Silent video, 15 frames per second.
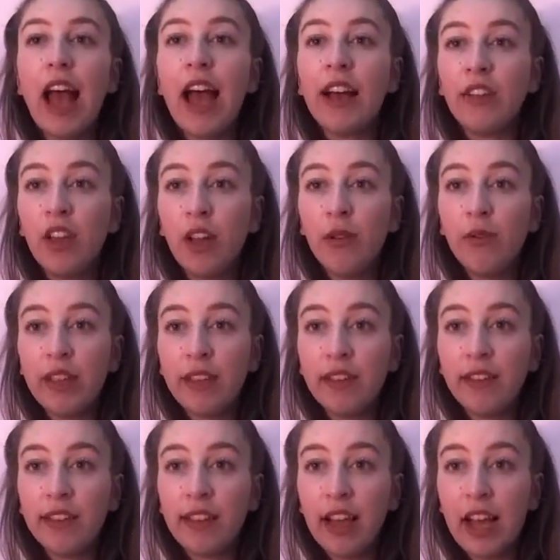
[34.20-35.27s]
I know this
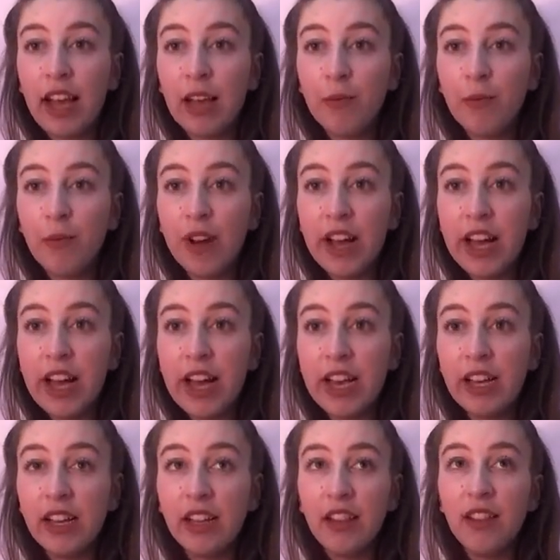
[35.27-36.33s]
is a time
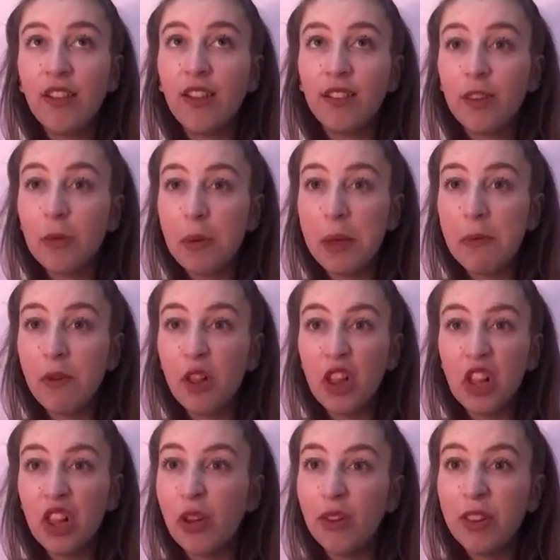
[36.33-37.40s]
where lots of people,
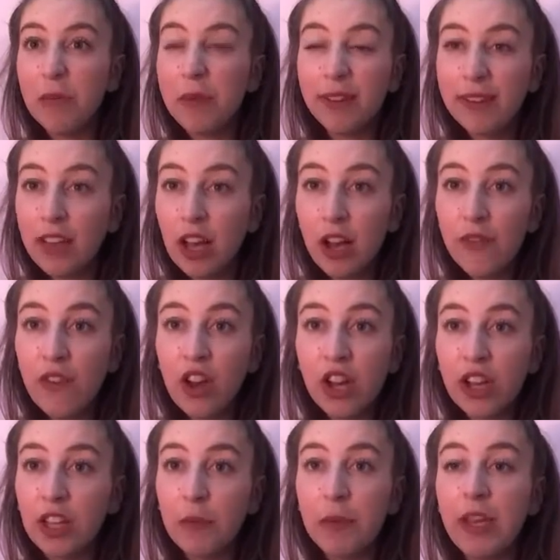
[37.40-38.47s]
including myself, are
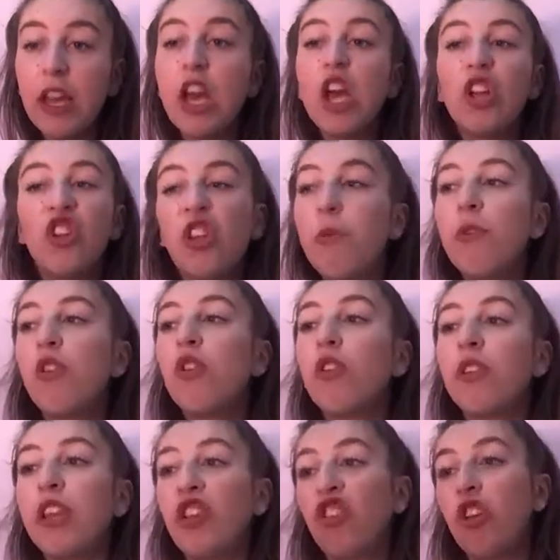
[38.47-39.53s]
going to be doing
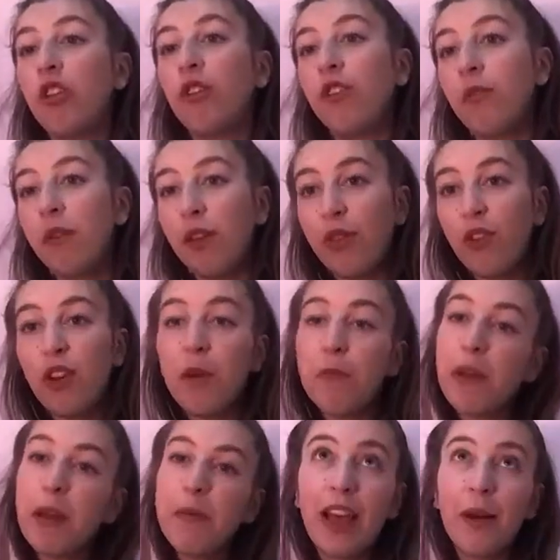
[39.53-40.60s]
auditions, so I thought it
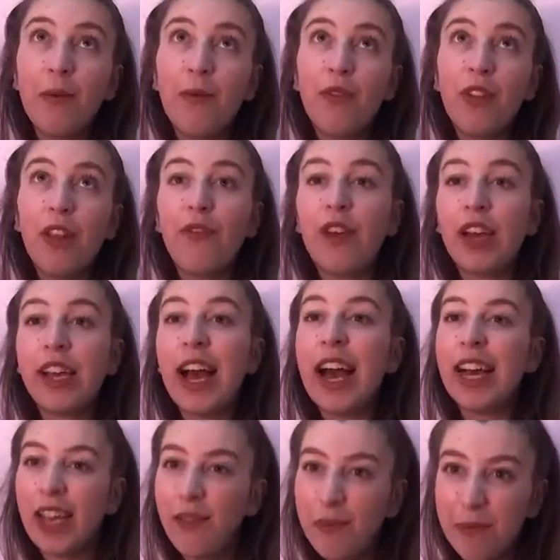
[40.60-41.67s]
might be helpful if
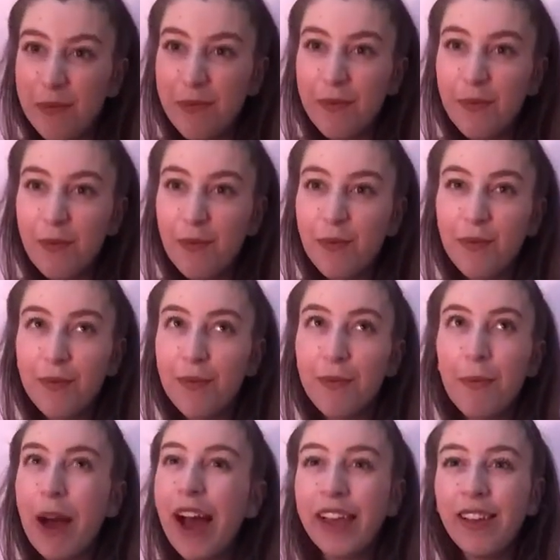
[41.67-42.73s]
I give
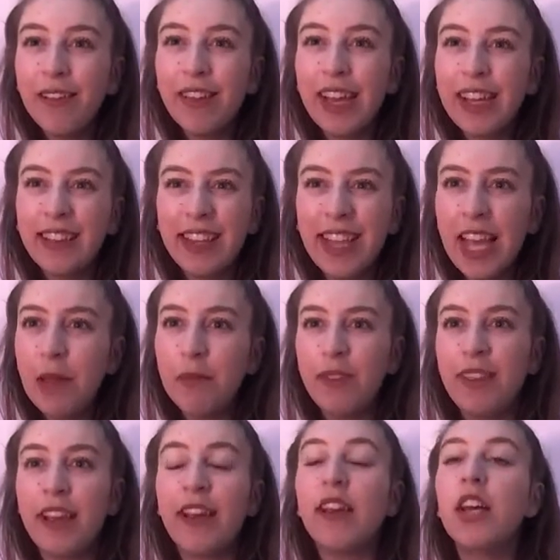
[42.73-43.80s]
my
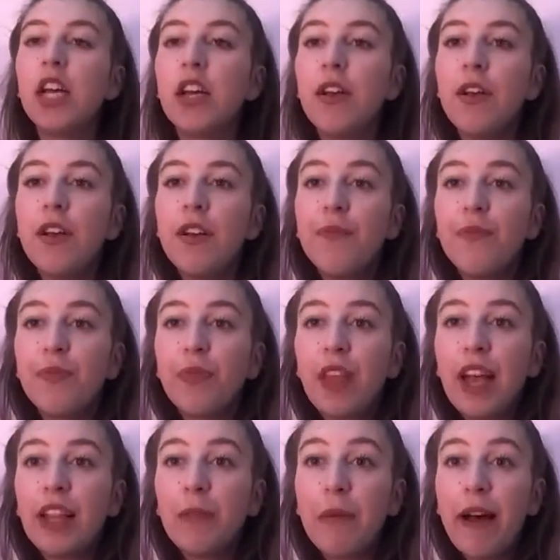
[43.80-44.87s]
tips
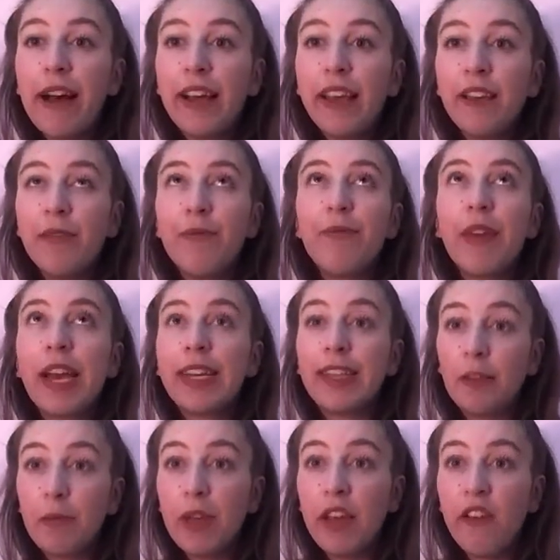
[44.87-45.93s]
and my
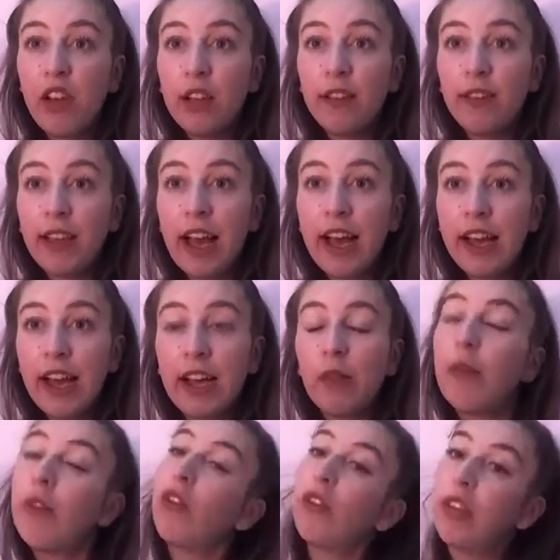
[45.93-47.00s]
experience that I had
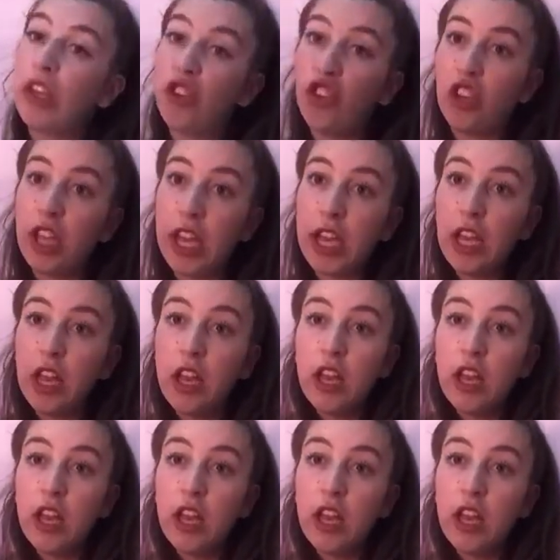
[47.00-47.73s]
when auditioning